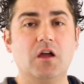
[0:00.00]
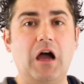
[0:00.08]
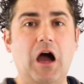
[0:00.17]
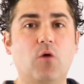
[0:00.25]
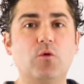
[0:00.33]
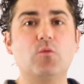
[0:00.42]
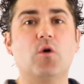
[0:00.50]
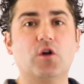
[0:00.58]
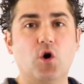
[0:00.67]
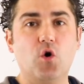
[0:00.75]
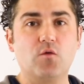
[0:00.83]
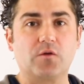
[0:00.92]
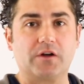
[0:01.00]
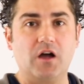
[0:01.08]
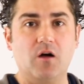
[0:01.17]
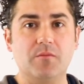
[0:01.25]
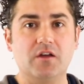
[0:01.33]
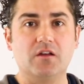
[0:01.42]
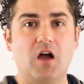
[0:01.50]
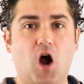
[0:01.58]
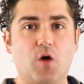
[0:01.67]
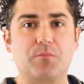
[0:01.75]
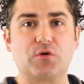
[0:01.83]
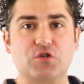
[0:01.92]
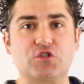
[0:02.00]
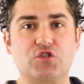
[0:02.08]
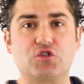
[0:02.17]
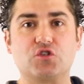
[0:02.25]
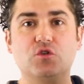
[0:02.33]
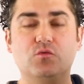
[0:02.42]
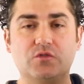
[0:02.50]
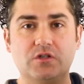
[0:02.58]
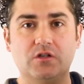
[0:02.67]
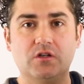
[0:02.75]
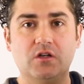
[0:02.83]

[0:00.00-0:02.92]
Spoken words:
how we want to overcome it, our pursuit